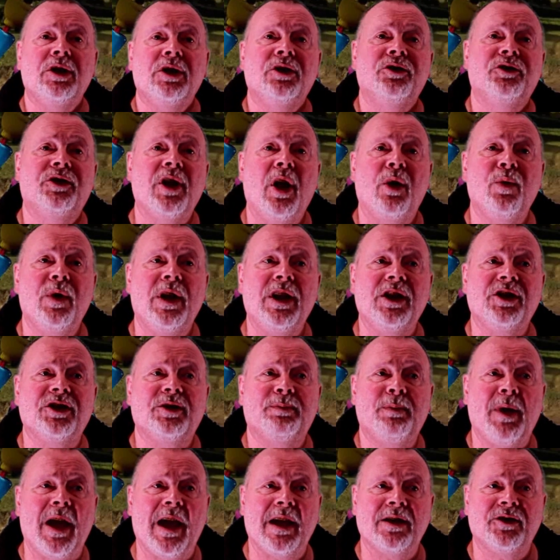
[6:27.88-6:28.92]
Don't
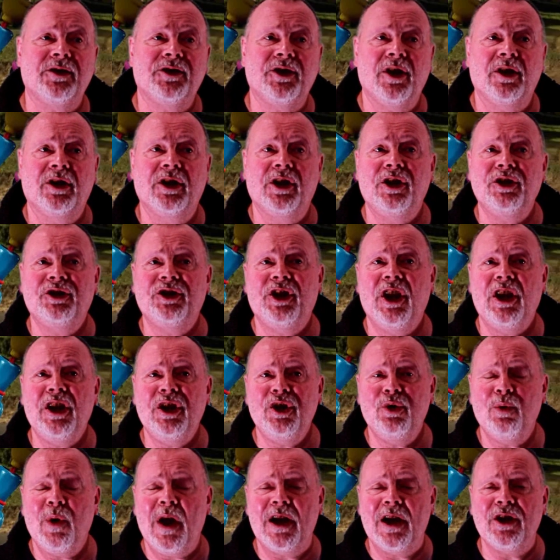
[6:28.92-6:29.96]
expect a
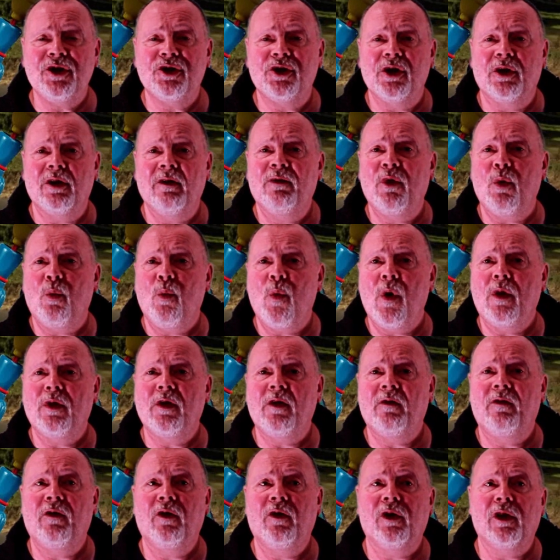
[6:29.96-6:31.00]
continuation of the
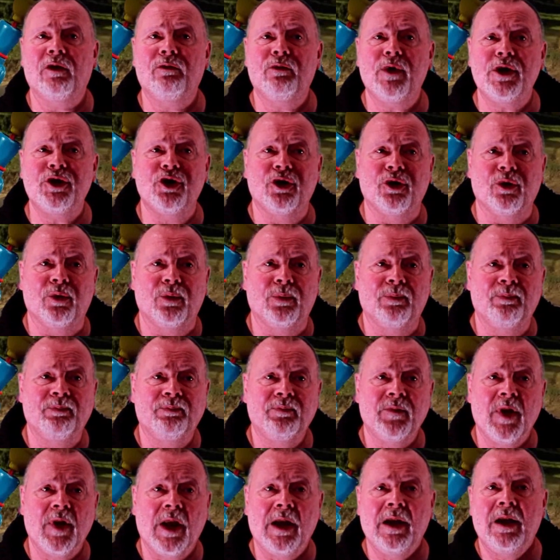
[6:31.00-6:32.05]
wonderful original,
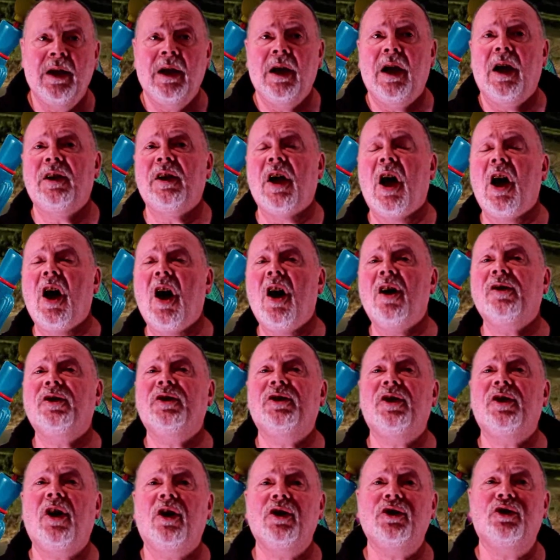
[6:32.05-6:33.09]
and hard
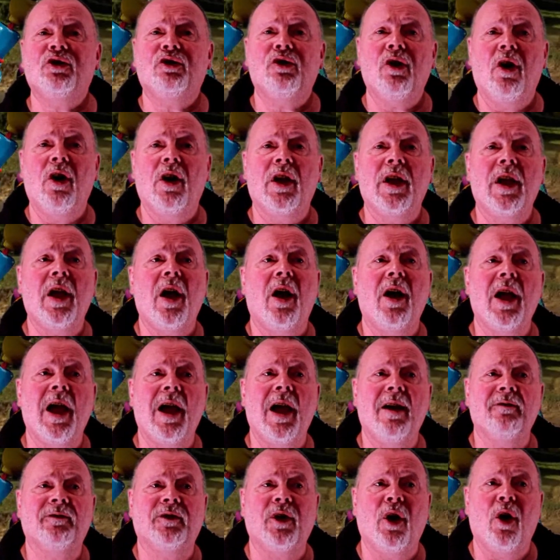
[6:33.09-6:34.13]
as I try, I
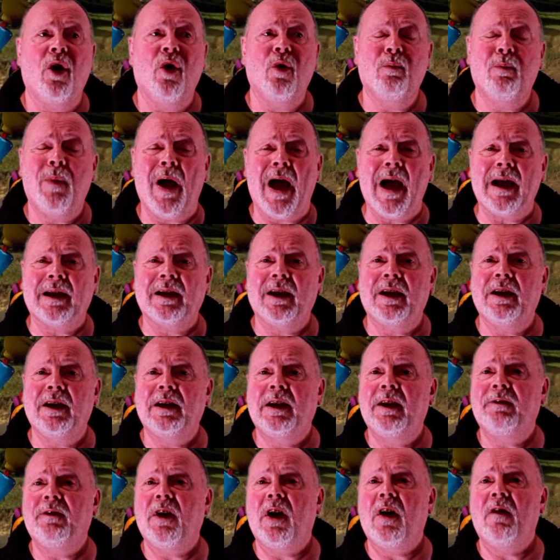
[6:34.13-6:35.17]
have to hold back and
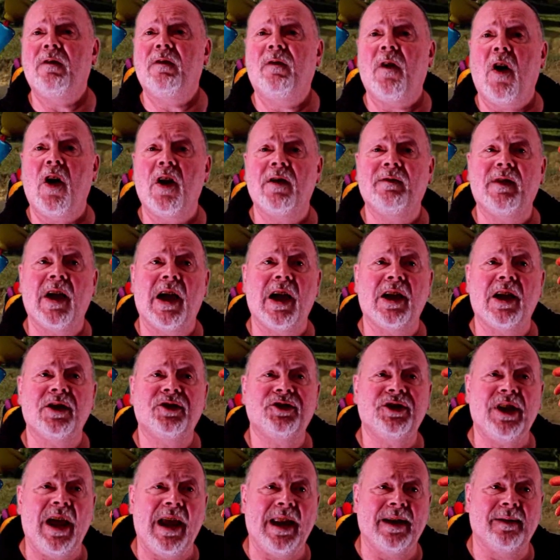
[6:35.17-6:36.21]
give it a 5 out of
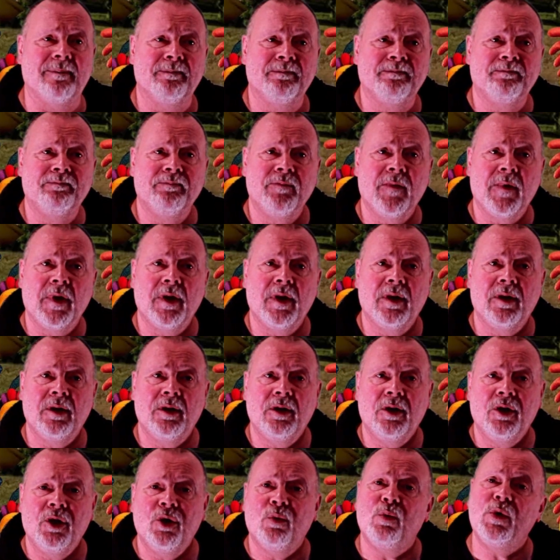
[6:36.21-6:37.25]
10.
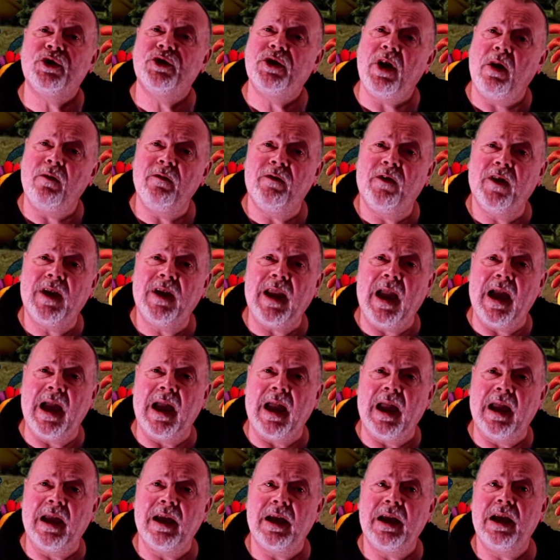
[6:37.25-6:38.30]
Which, don't
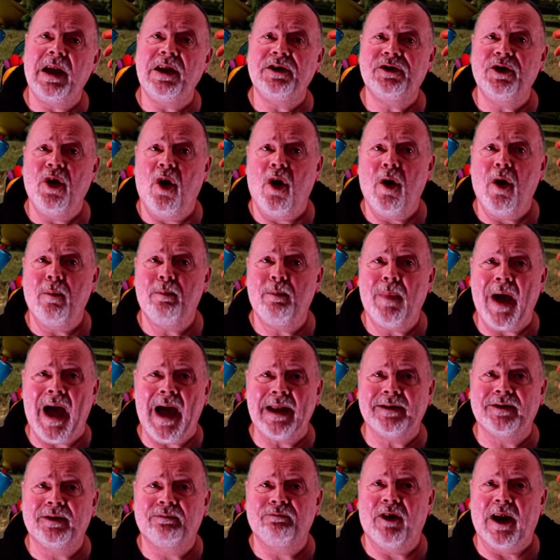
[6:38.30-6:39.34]
forget, it's not a
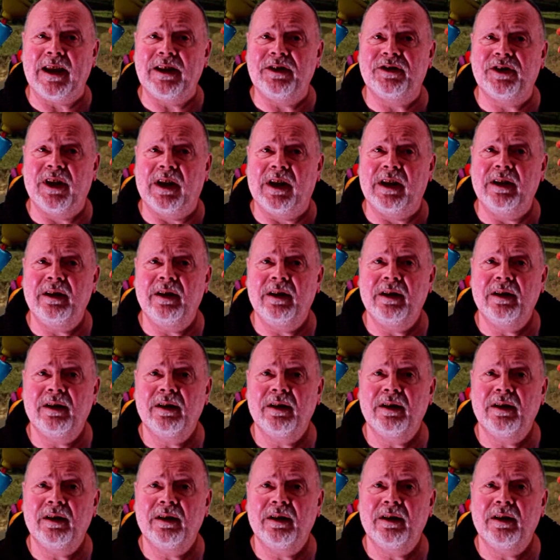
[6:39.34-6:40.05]
bad rating,